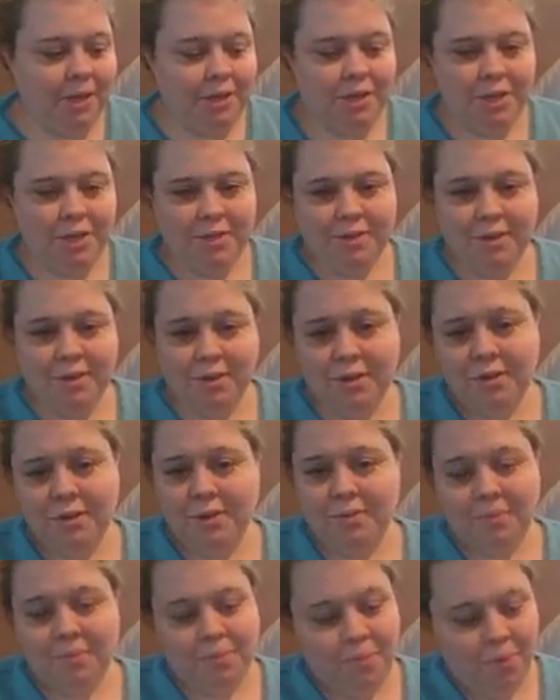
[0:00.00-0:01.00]
She's going to,
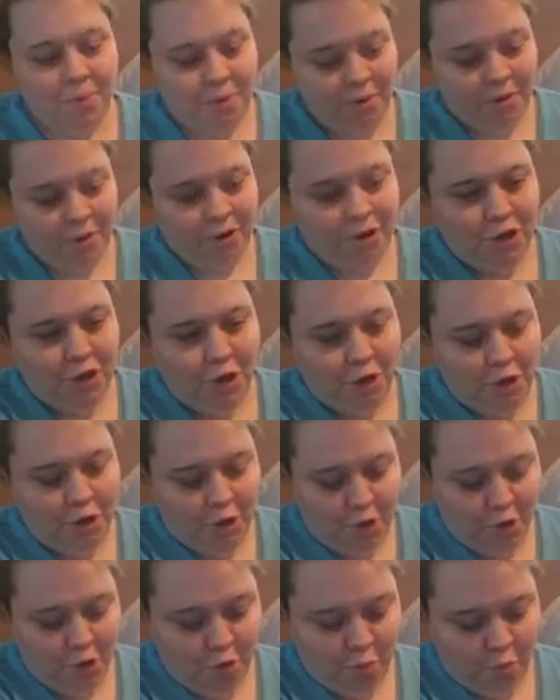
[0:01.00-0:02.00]
we're going to show
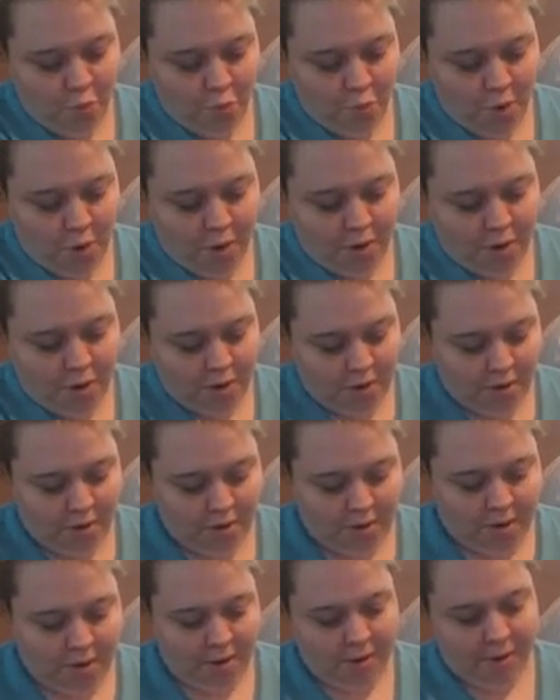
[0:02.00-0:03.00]
you what
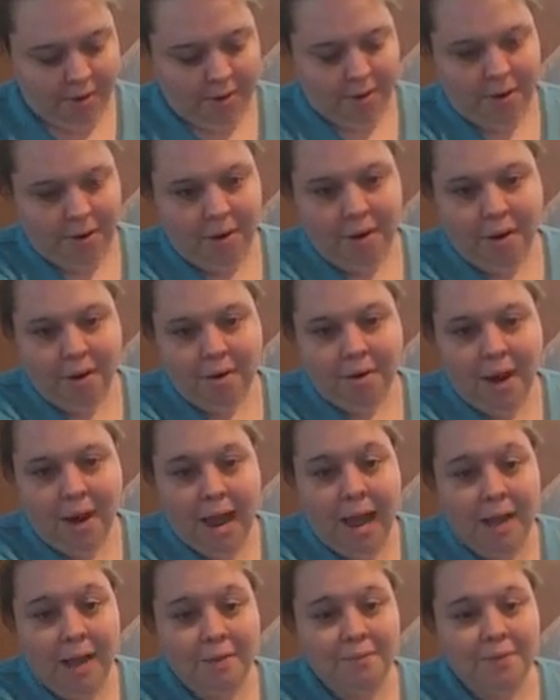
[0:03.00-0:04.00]
her, uh, her
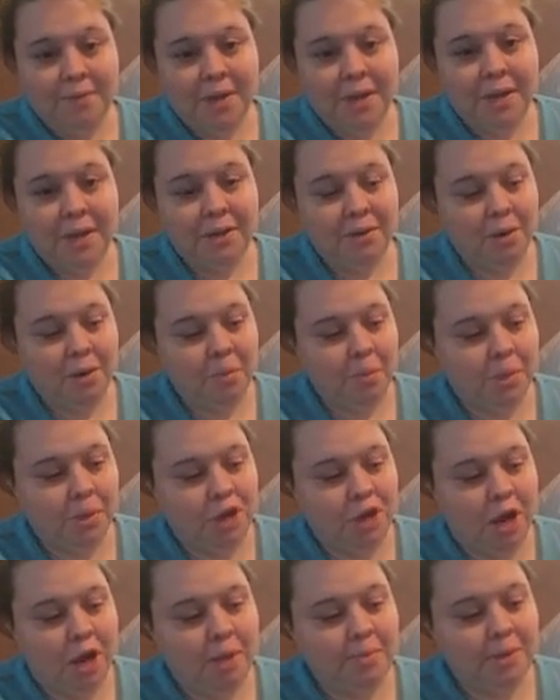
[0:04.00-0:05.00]
outfit, her
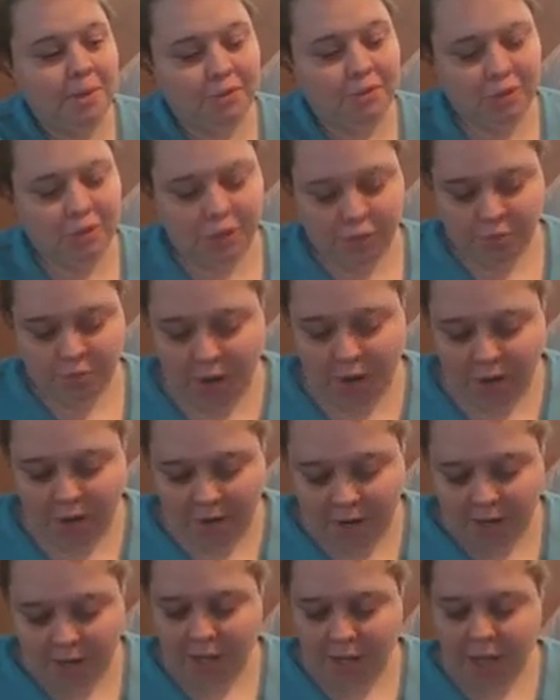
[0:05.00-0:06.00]
pajamas she's
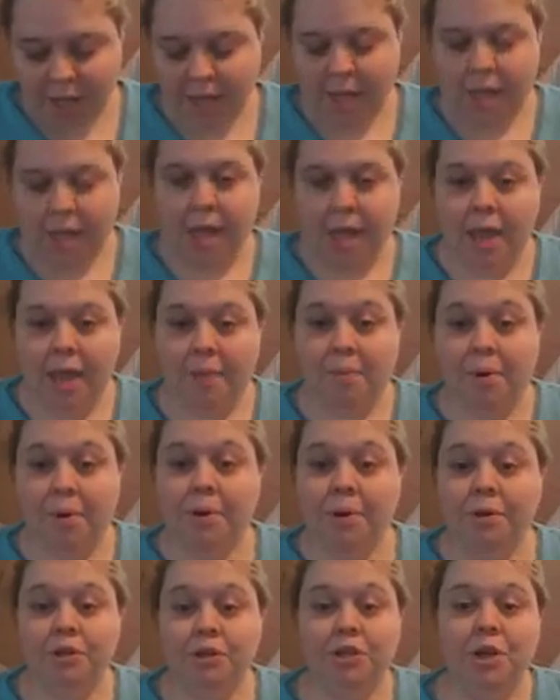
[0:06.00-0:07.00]
wearing, and we're
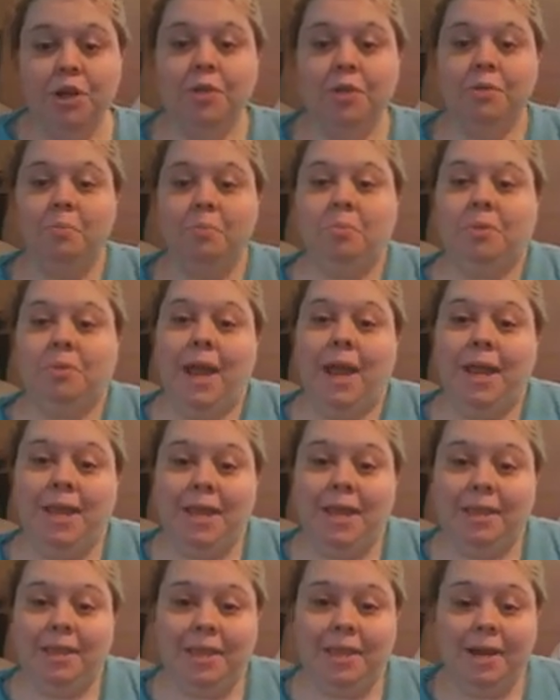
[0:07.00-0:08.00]
going to show you the
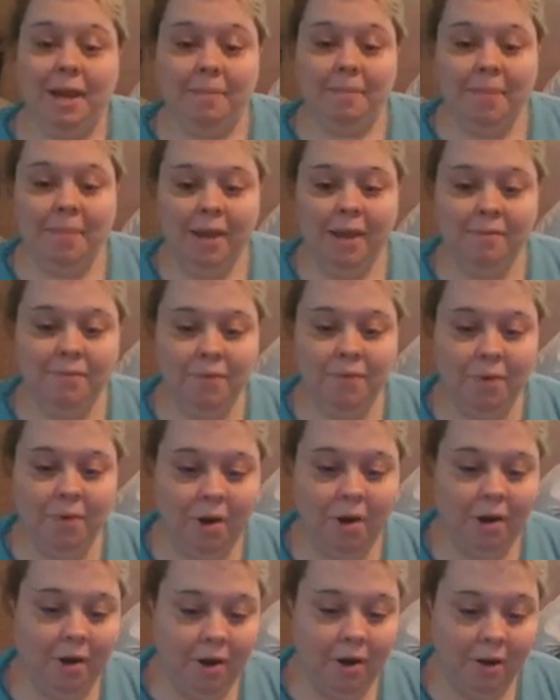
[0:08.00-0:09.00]
blanket that I made for
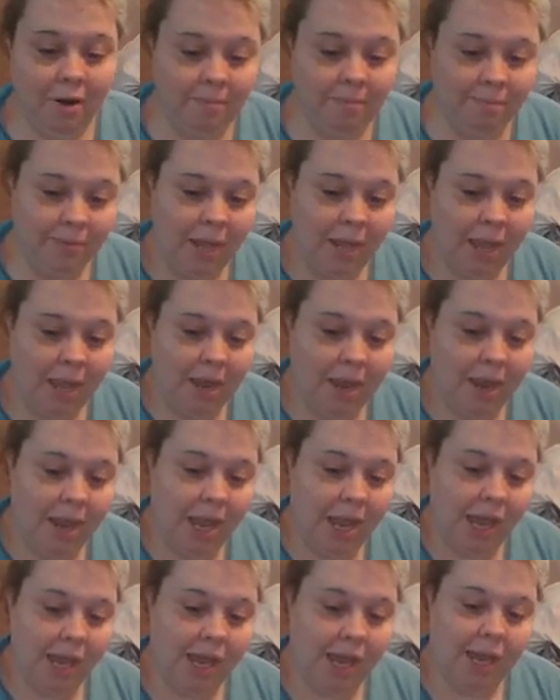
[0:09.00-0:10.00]
her.
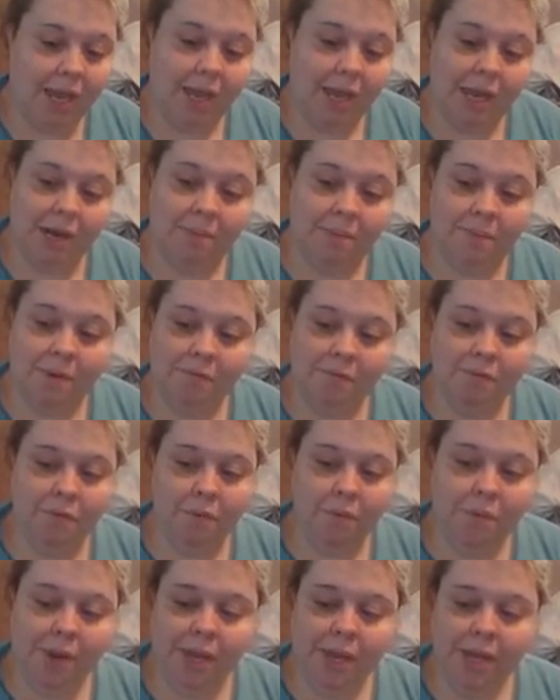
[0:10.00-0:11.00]
And
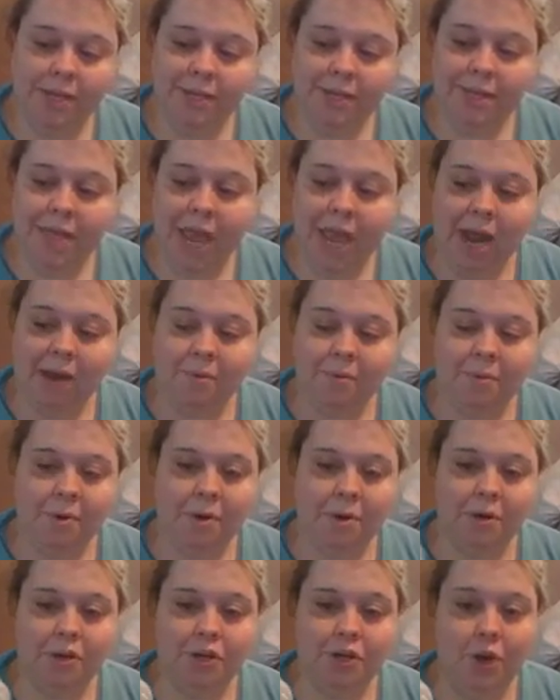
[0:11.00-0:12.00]
before we get to that, we're
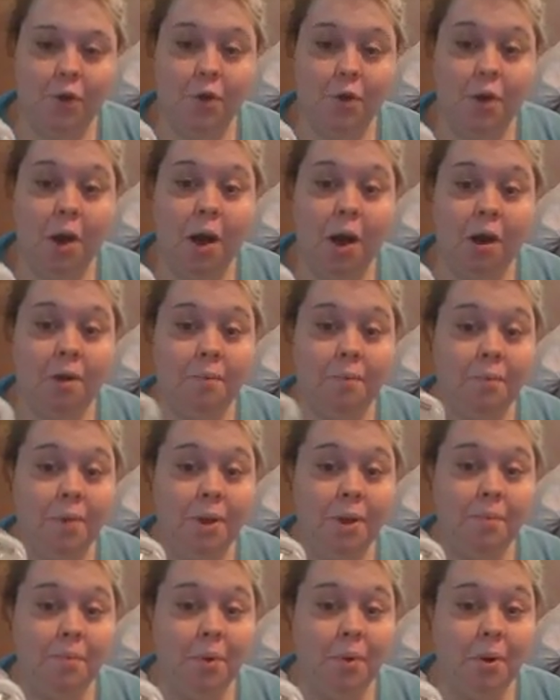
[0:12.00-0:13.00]
going to show you our
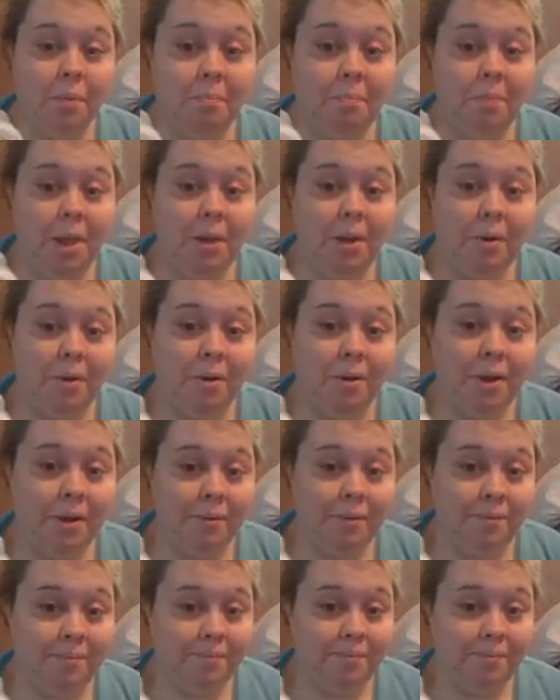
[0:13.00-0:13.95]
reborn milk